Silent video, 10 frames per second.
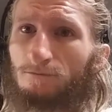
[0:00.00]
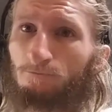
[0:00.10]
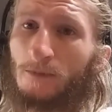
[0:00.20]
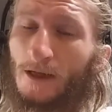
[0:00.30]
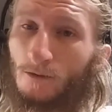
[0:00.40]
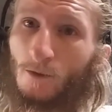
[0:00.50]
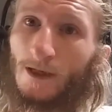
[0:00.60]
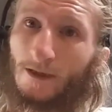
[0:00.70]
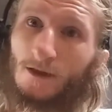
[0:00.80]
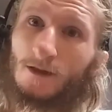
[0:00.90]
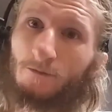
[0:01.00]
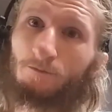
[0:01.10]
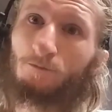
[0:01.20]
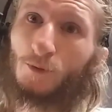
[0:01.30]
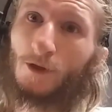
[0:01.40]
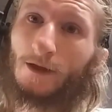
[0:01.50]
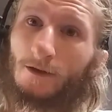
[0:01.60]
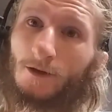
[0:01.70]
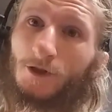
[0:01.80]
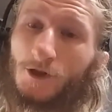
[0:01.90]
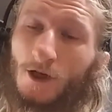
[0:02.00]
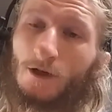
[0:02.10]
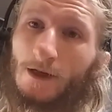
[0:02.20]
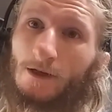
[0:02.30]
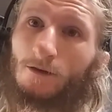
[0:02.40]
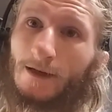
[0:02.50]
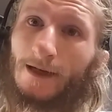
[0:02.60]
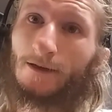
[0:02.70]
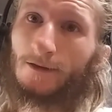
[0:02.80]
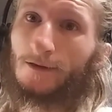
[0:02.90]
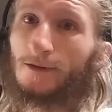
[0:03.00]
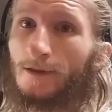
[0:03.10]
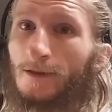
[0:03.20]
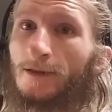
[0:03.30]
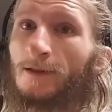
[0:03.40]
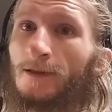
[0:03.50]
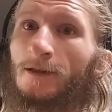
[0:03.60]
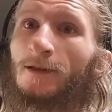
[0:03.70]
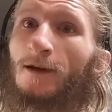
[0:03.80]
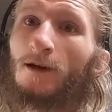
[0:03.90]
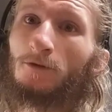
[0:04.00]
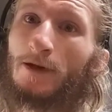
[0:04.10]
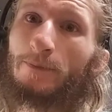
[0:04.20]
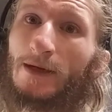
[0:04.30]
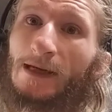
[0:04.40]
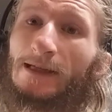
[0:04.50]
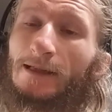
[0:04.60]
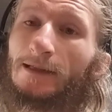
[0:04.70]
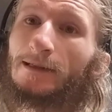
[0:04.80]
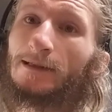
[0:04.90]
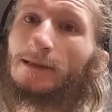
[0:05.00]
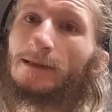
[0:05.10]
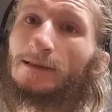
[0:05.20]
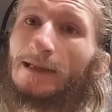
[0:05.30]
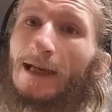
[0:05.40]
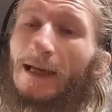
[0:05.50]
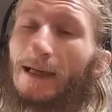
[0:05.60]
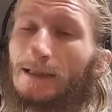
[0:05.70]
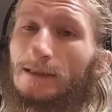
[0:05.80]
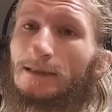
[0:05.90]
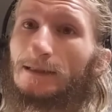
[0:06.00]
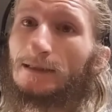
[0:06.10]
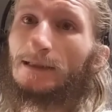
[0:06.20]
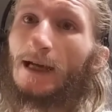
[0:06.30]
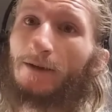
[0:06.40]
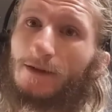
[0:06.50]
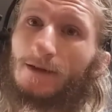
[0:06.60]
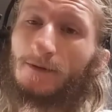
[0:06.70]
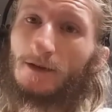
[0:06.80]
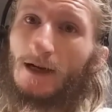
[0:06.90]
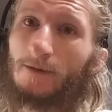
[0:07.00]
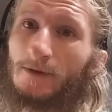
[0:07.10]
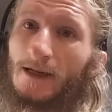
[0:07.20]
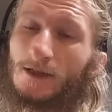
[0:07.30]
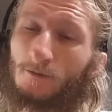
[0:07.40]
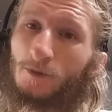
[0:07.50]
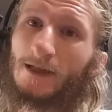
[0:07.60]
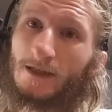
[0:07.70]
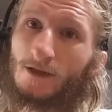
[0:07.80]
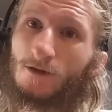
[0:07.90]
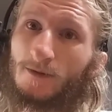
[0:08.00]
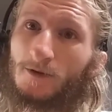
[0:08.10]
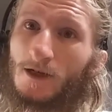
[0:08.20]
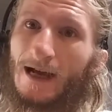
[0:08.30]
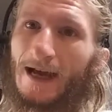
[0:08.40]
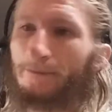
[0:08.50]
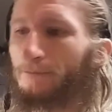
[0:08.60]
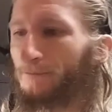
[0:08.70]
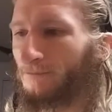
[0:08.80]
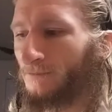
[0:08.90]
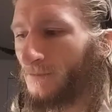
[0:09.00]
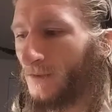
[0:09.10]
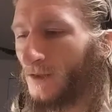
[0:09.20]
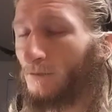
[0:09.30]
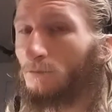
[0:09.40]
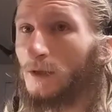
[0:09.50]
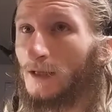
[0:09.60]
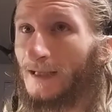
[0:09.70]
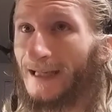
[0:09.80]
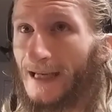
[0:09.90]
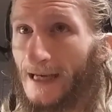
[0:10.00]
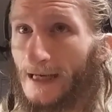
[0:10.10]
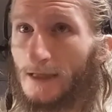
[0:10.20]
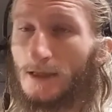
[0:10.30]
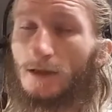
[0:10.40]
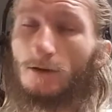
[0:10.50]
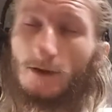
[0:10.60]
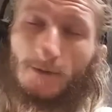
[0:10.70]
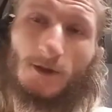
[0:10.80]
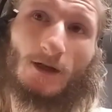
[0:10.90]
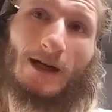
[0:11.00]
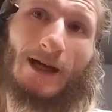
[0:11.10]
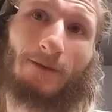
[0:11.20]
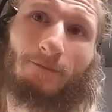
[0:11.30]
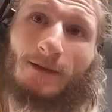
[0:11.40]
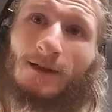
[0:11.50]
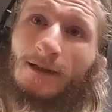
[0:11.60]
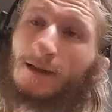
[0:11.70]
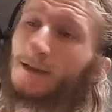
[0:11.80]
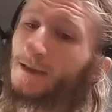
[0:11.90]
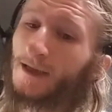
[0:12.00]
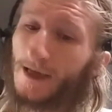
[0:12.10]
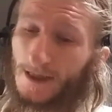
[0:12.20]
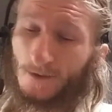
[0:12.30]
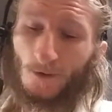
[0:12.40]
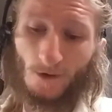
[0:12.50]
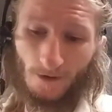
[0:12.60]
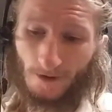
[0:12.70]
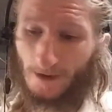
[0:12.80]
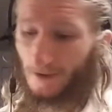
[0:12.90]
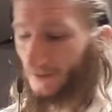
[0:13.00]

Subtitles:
by the way, there's a pretty good chunk of you that are repeat that haven't subscribed yet, so please do subscribe. Please do subscribe. It's worth it.